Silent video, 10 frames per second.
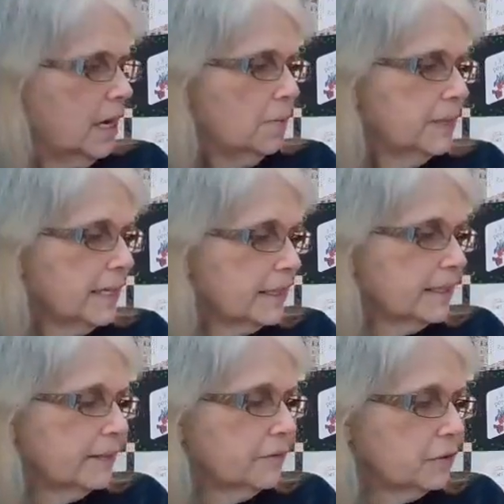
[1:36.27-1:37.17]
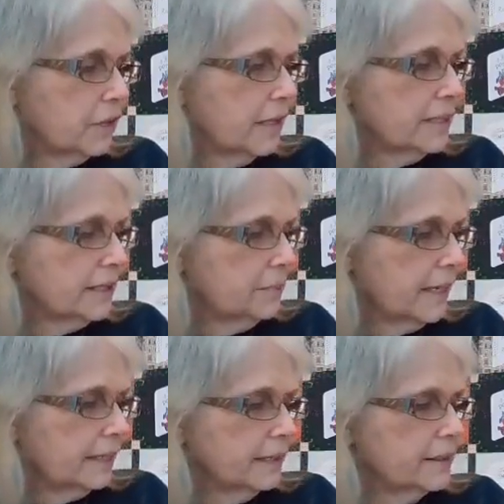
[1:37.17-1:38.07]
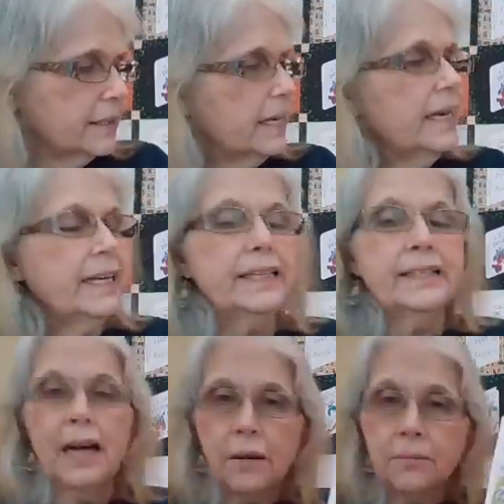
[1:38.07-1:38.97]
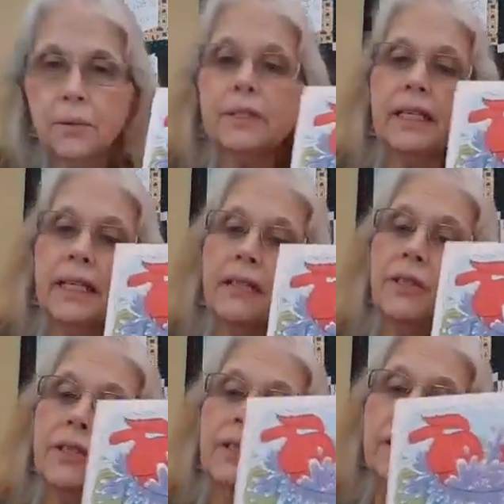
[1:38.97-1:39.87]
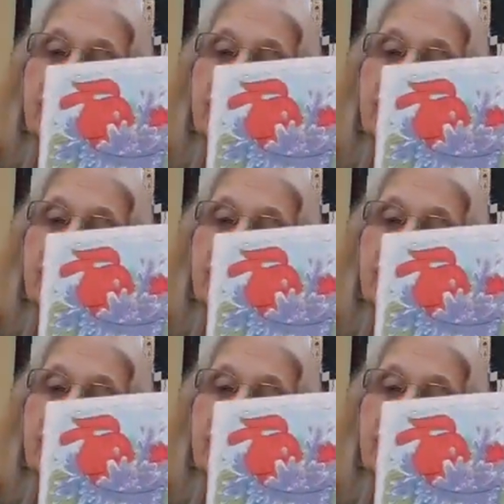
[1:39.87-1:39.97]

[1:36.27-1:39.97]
But then Clifford lost his balance. He tumbled into the